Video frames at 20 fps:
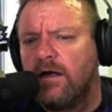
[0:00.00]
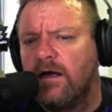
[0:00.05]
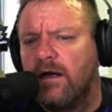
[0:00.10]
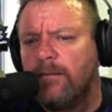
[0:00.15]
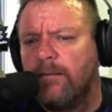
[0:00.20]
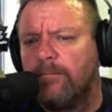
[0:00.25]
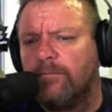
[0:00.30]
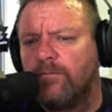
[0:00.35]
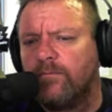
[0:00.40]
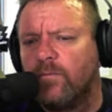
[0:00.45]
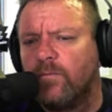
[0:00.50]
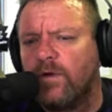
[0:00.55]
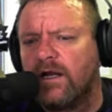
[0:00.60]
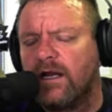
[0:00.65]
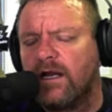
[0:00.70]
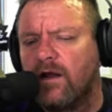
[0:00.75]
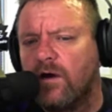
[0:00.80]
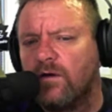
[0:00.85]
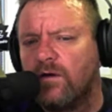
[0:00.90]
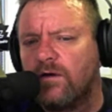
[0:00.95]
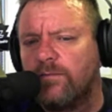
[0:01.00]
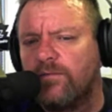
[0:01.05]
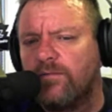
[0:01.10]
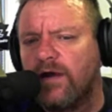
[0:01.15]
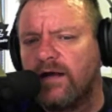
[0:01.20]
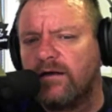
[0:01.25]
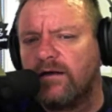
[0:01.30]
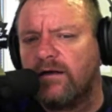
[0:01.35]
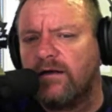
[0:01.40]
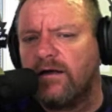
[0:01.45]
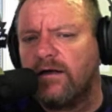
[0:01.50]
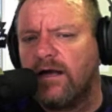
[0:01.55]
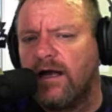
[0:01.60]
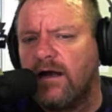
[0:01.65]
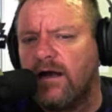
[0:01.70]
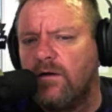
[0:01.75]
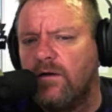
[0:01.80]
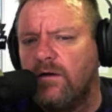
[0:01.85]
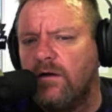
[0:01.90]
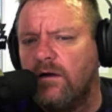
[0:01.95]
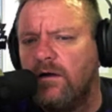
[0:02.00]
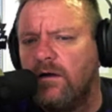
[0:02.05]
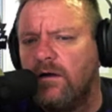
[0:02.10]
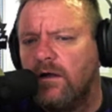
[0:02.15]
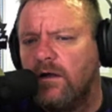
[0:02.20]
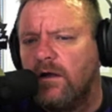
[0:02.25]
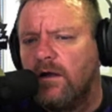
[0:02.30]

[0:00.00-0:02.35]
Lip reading: We're getting hold of Brandon now.